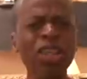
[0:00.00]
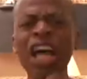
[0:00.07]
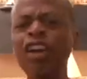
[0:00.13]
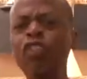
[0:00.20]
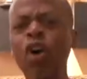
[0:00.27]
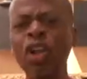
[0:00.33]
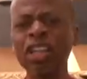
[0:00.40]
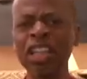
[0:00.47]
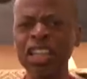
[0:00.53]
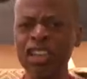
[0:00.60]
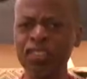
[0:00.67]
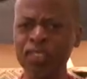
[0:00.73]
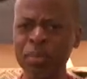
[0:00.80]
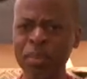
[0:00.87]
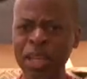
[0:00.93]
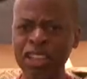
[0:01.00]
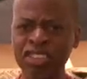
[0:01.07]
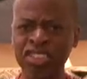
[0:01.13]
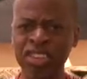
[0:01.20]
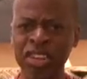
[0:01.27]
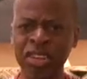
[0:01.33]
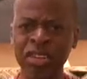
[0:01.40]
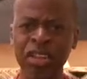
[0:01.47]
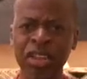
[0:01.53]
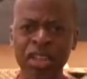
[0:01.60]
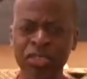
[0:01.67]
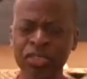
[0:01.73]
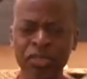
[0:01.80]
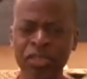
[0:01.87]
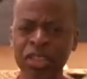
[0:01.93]
have all of the information,
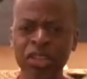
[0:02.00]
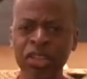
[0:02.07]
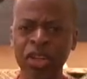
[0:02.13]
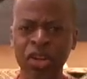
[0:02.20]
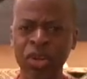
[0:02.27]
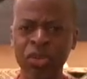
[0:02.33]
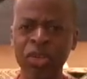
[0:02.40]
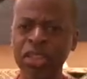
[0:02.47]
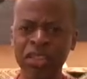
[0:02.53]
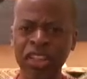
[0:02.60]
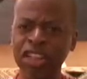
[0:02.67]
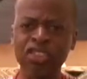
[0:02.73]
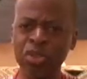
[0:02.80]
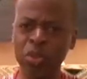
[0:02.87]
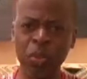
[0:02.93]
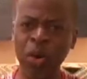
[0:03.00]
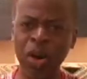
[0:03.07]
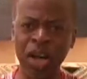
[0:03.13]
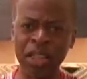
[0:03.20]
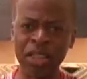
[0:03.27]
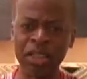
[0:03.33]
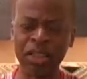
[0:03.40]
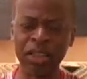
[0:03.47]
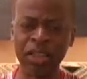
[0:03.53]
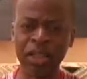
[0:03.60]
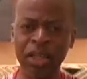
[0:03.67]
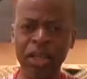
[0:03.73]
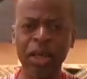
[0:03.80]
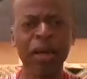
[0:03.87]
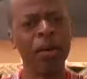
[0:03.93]
that you want,
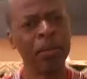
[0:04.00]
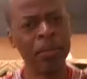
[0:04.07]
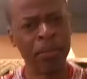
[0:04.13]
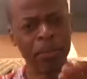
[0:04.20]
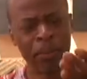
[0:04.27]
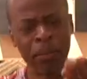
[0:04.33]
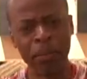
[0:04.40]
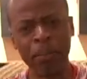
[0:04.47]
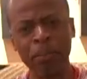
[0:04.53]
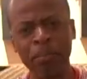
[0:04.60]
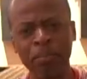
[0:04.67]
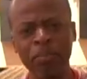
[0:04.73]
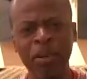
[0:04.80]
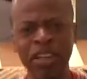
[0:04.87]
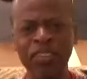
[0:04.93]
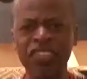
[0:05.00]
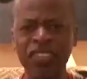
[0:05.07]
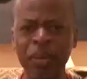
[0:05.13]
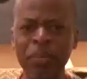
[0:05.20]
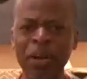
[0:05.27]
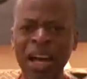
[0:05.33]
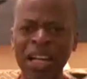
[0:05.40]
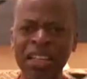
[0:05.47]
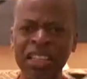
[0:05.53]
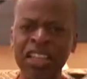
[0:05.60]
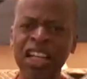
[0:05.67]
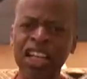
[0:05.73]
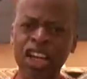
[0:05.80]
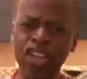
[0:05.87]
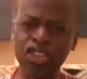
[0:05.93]
but if somebody
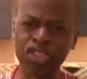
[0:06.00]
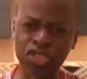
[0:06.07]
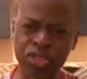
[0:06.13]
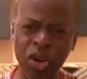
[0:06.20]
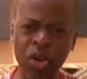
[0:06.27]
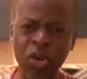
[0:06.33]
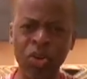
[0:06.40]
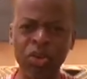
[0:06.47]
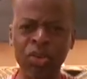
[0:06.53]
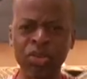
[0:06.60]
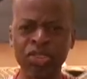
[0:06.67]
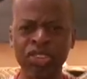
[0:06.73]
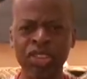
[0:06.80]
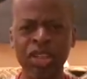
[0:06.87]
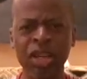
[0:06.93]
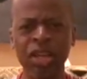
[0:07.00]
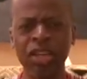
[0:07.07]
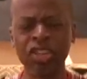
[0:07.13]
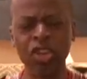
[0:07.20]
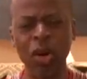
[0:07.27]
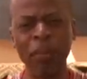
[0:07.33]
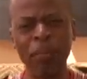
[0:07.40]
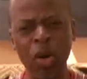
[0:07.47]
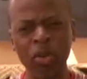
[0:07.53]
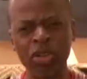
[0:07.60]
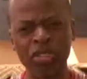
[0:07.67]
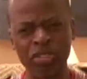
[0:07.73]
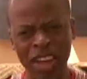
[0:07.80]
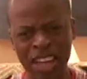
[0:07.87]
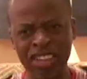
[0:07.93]
controls your
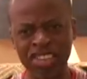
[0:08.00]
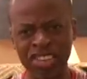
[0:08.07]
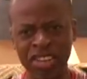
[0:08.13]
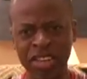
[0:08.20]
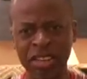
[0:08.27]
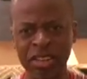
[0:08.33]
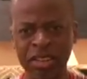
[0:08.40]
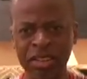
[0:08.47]
motivation,